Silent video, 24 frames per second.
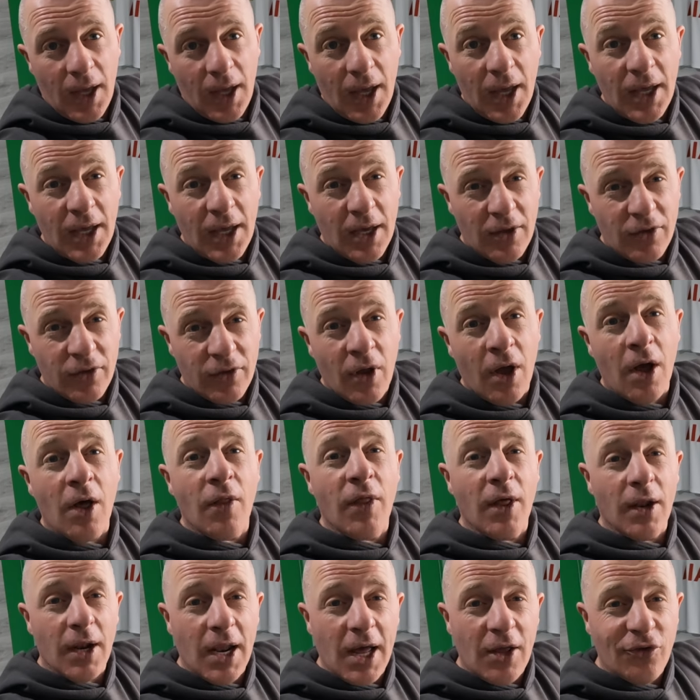he is
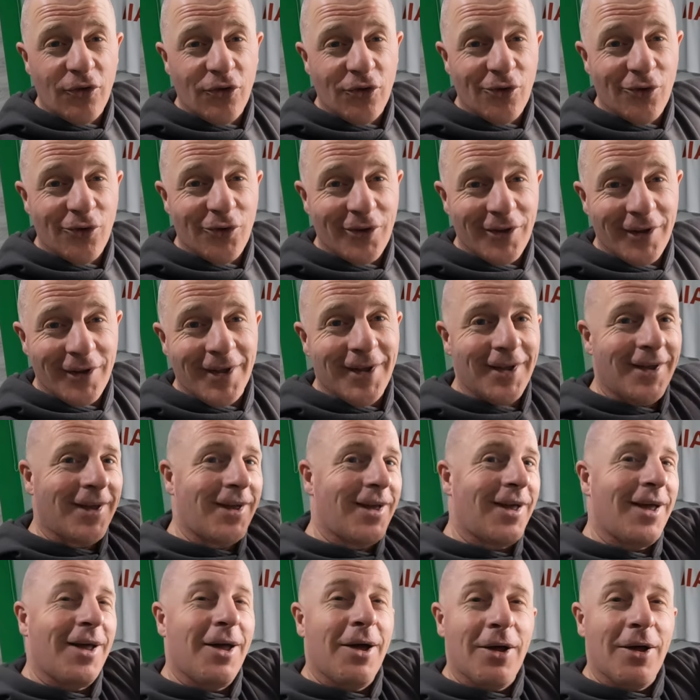the legend.
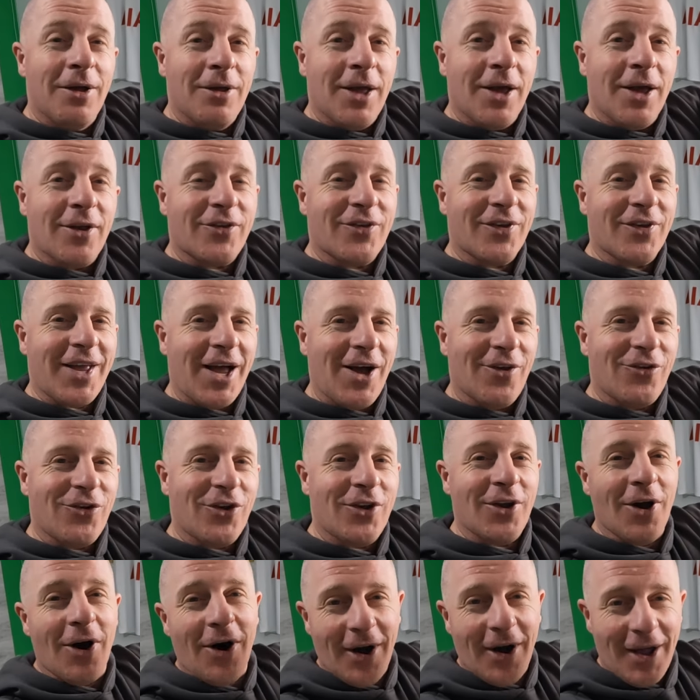Yes,
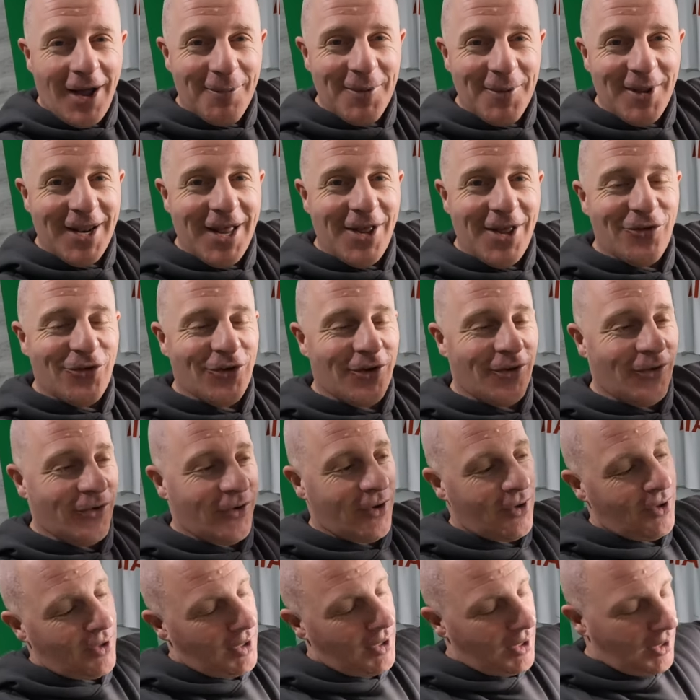Kaji, I am the
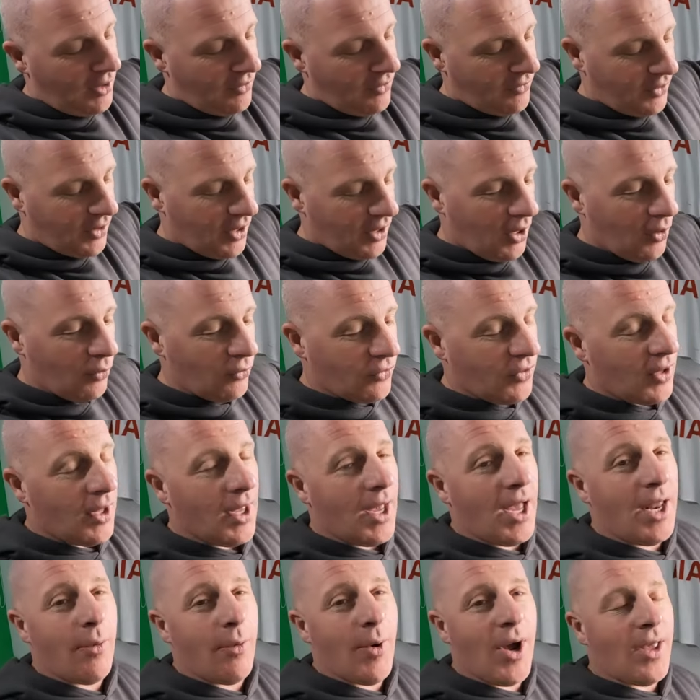legend. He is the goat.
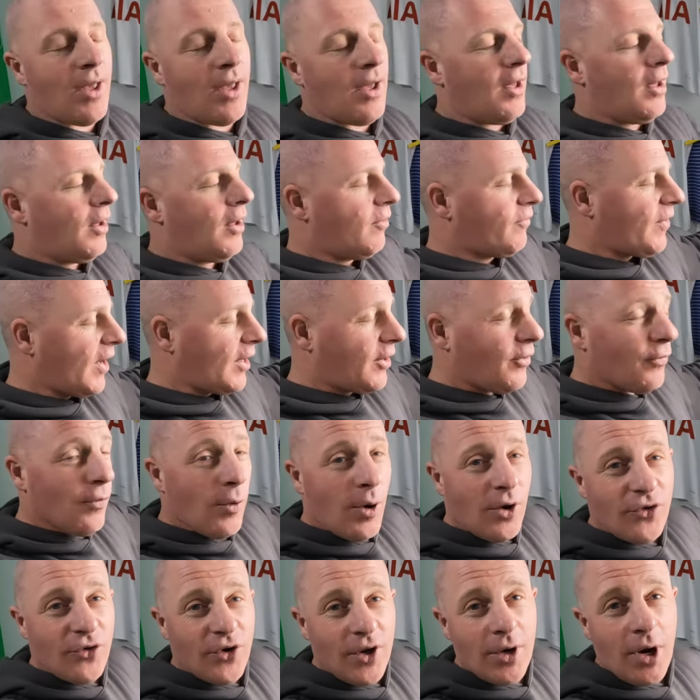Anyway, thank you for
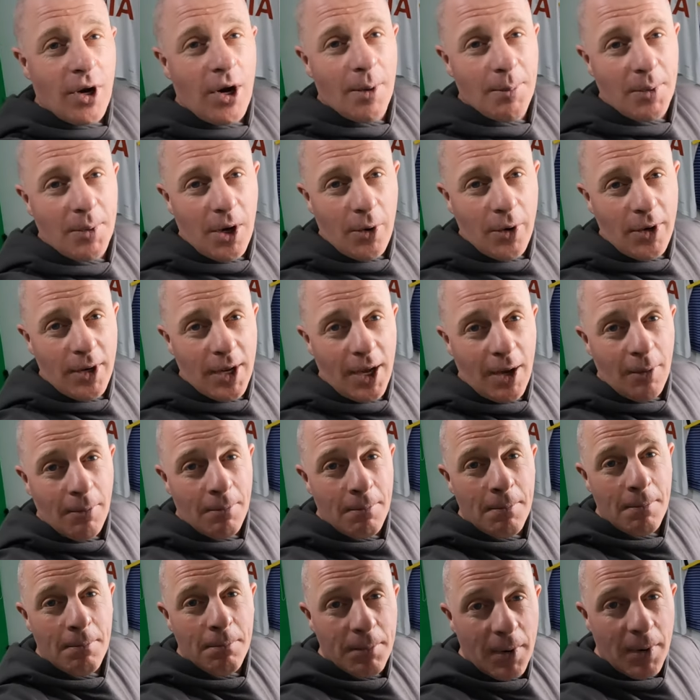watching. I'm going now.
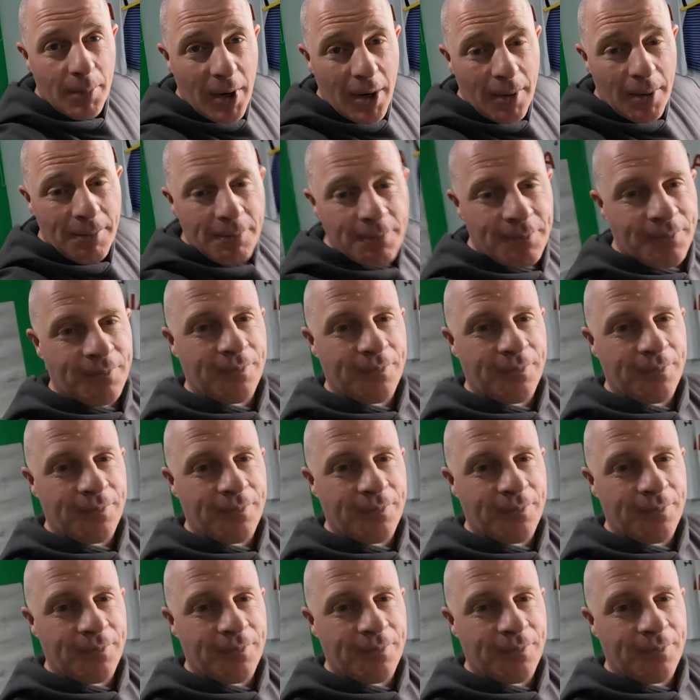Bye-bye.